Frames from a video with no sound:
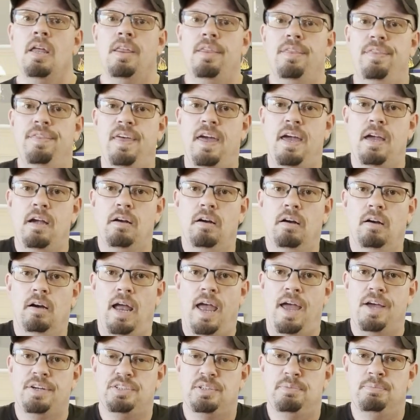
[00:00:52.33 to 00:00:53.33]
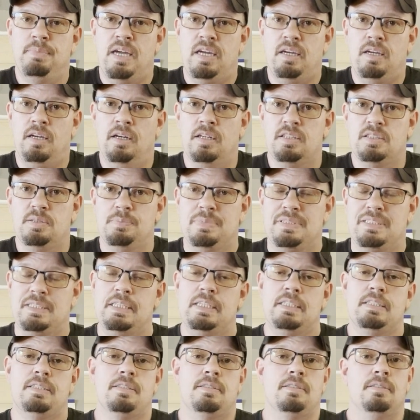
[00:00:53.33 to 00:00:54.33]
They are actually making us some
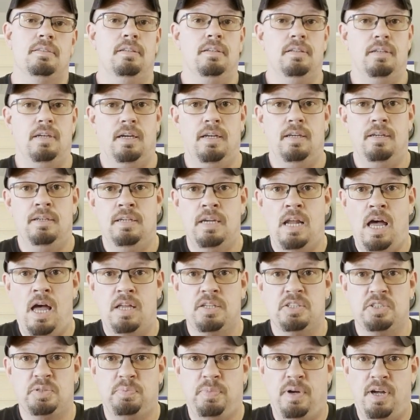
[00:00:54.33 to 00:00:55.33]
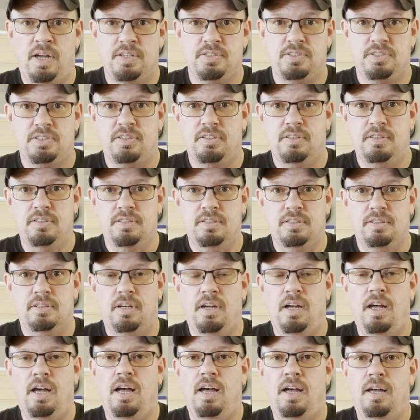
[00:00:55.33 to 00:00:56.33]
seats, again, non-sponsored,
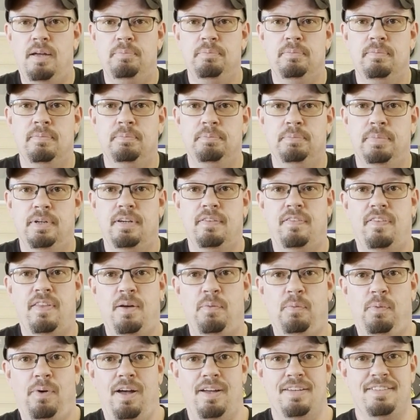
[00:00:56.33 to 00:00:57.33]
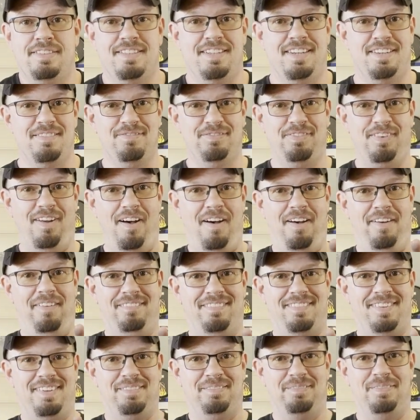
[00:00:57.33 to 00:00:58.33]
but if they want to get
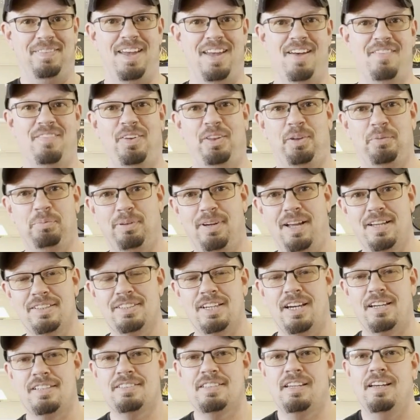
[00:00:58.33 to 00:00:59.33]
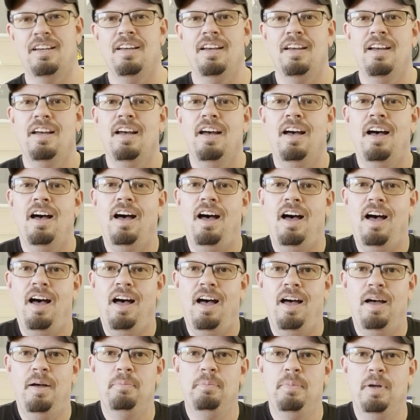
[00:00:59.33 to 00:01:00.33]
involved, we have other projects.
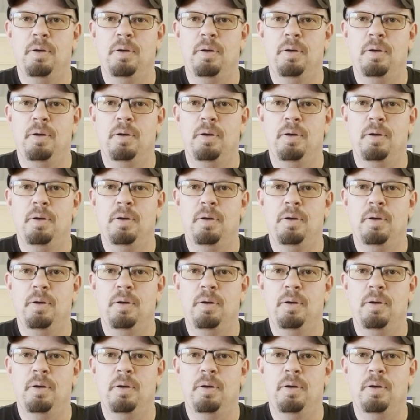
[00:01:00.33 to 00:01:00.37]
We're